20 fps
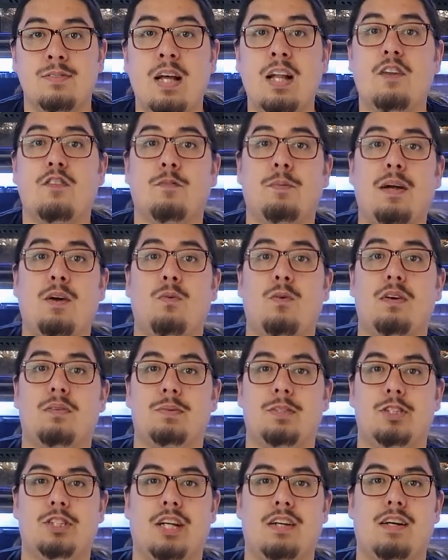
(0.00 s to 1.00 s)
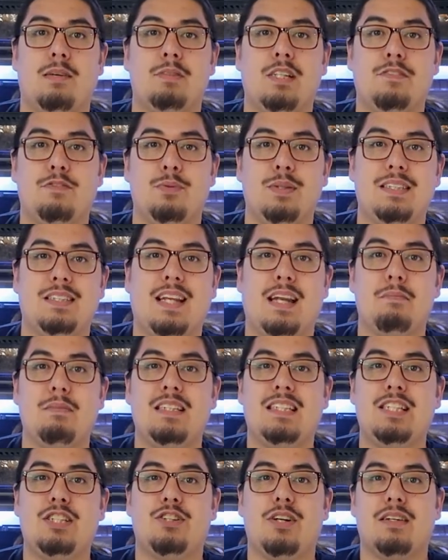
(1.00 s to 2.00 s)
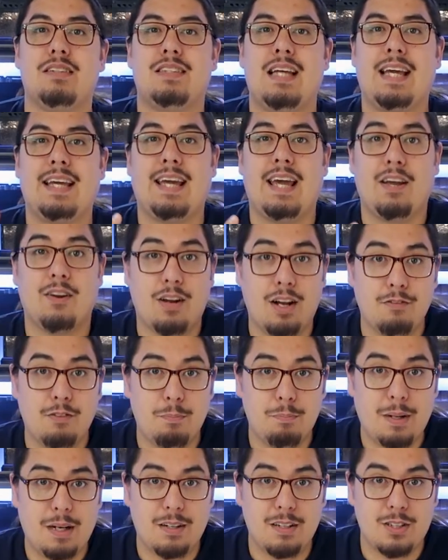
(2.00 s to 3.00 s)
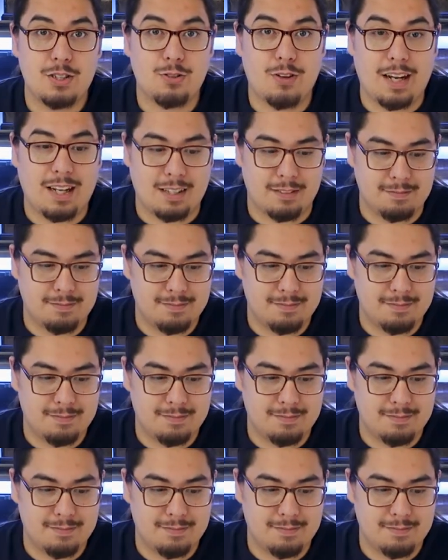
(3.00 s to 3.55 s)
Hello everybody and welcome to the channel. I'm Chief Sweet and today I'm going to teach you how to take care of a bearded dragon.